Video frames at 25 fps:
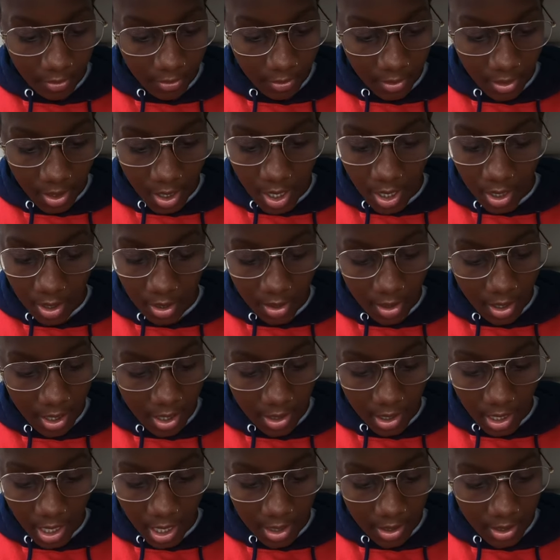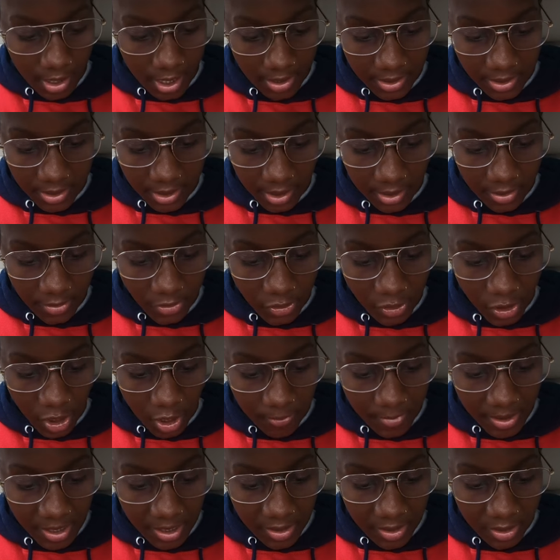yeah and, and that's it do you know
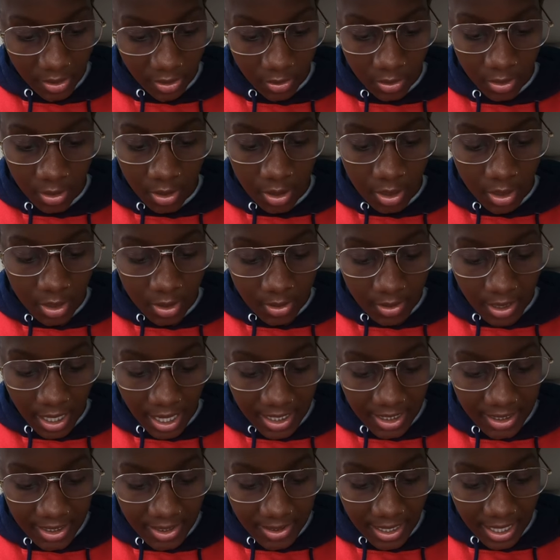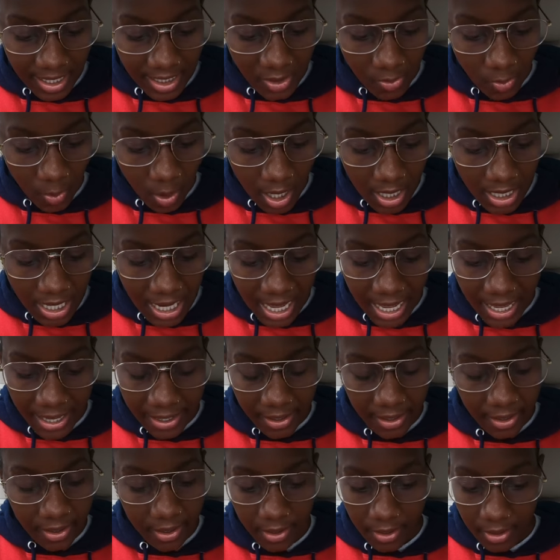what i mean so that's that's what i
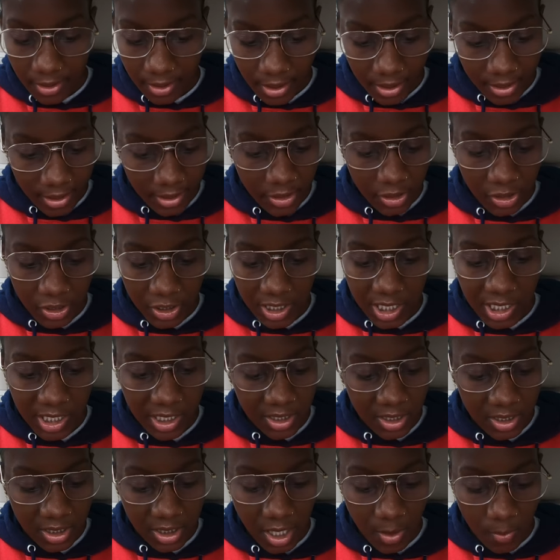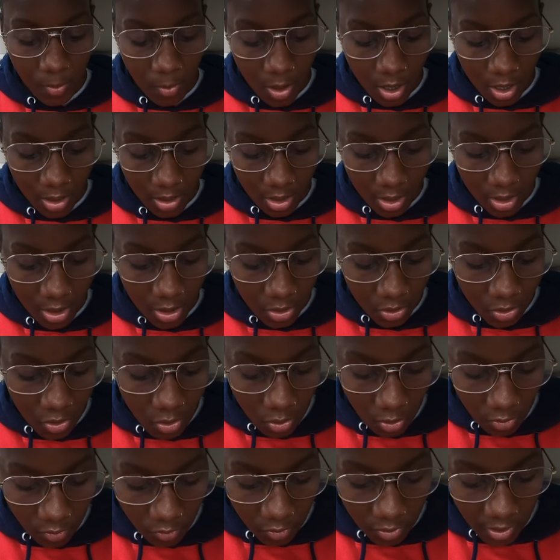like you know you just click into someone
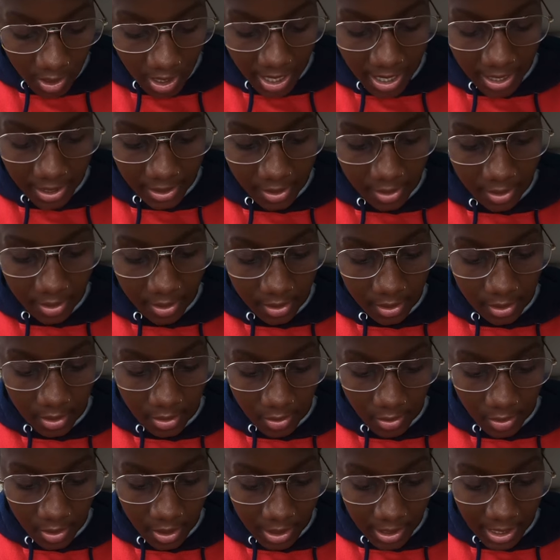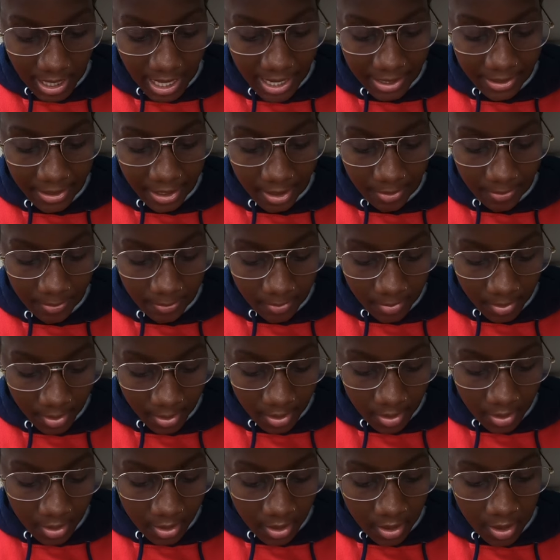cool if you like you can like them
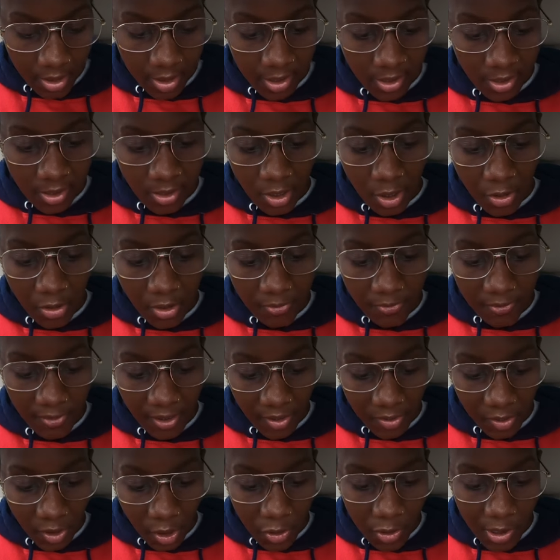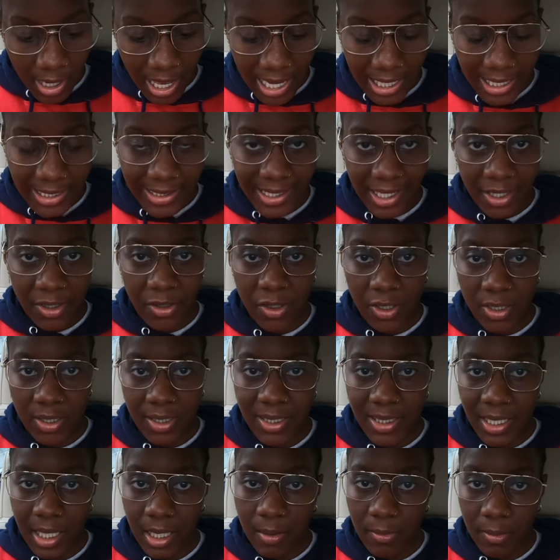the only thing i don't like is that you can
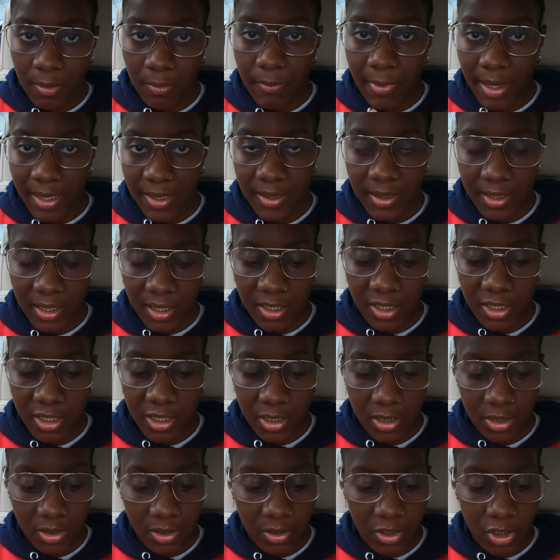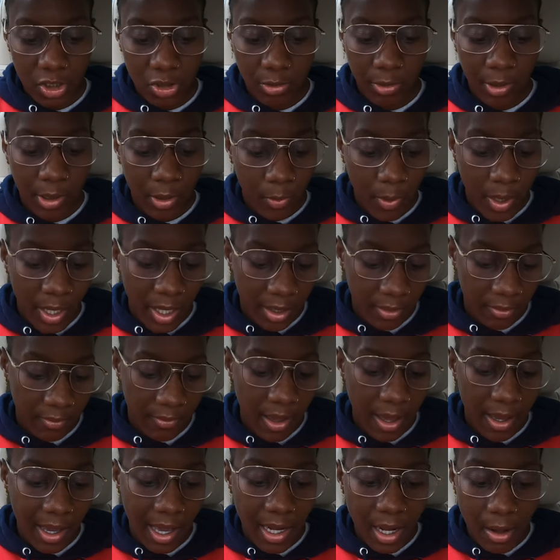send them a message straight away
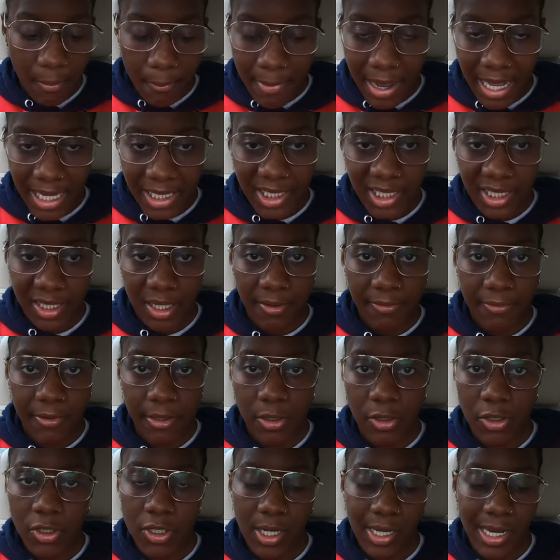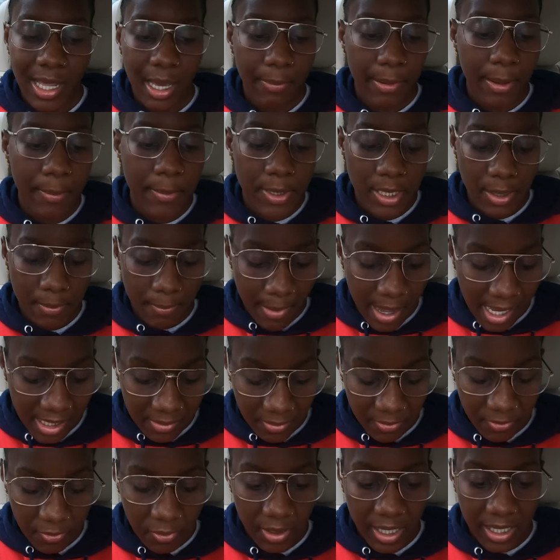without kind of matching i think you should allow people to match
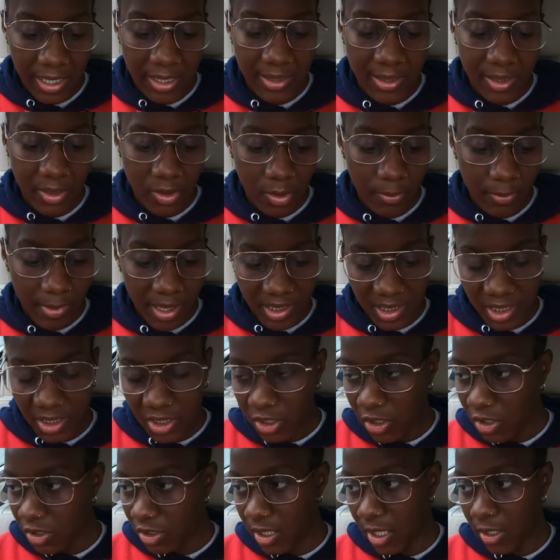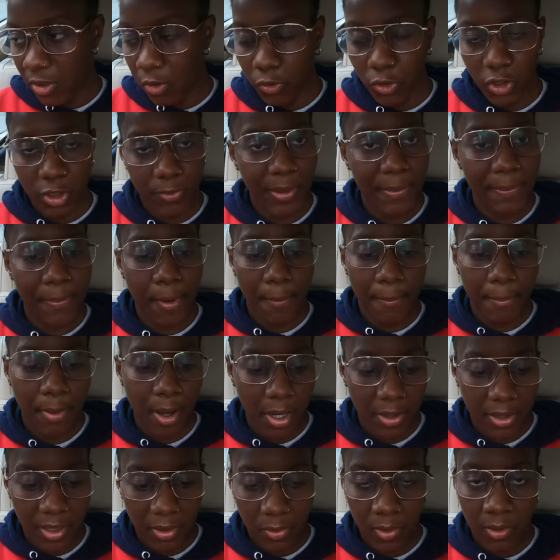before they can send you a message because then you'll just be
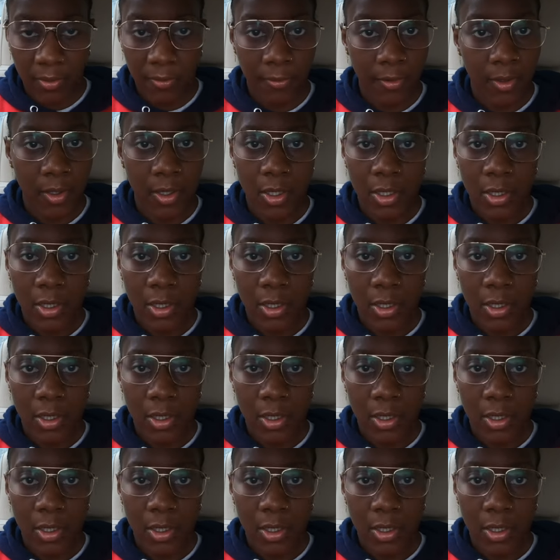bombarded with